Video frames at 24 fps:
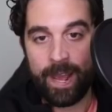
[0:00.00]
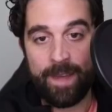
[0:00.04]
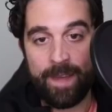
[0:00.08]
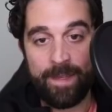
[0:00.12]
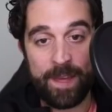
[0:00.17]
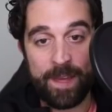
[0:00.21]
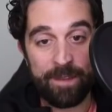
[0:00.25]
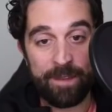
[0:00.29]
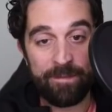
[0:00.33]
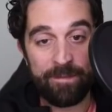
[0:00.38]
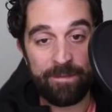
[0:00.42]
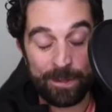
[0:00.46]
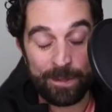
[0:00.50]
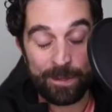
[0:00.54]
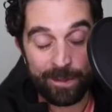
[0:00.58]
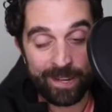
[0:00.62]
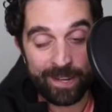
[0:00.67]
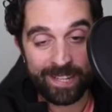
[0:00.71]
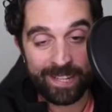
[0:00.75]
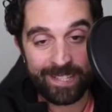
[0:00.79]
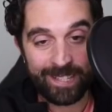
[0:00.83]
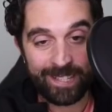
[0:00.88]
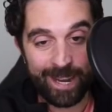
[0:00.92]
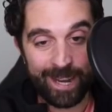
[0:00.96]
And then if you look
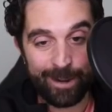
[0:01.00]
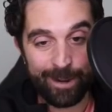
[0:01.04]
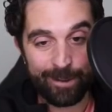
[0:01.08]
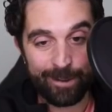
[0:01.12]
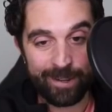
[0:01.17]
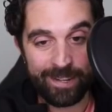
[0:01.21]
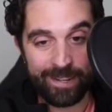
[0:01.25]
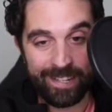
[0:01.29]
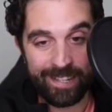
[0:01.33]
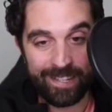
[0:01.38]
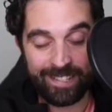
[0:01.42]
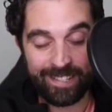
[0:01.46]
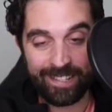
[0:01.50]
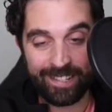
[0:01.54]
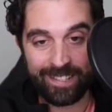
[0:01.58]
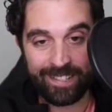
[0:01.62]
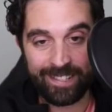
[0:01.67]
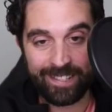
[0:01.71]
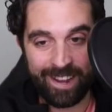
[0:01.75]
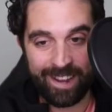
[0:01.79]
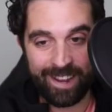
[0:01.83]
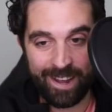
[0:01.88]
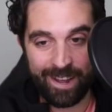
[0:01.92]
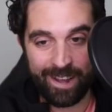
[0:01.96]
at
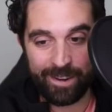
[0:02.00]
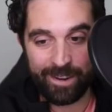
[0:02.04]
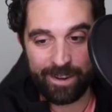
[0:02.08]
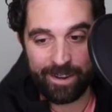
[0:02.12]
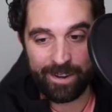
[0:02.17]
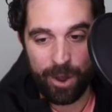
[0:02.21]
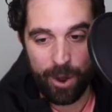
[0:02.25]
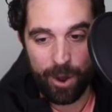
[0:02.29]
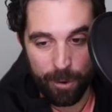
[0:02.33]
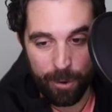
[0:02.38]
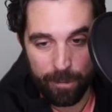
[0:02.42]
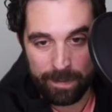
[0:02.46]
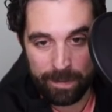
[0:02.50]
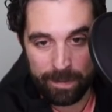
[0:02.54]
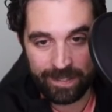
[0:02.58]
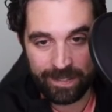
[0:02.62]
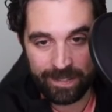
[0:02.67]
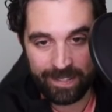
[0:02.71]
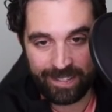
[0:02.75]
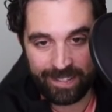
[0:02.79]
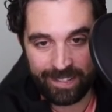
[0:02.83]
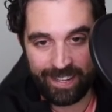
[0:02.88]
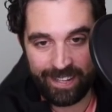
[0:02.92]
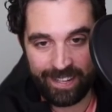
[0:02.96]
Cytokinesis on
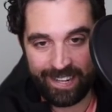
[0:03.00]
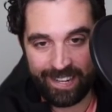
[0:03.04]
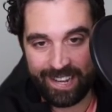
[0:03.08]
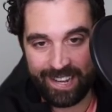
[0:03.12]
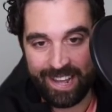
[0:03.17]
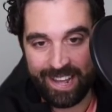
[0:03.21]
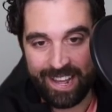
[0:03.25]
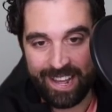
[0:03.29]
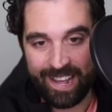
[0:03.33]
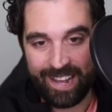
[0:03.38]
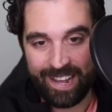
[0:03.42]
OpenSea,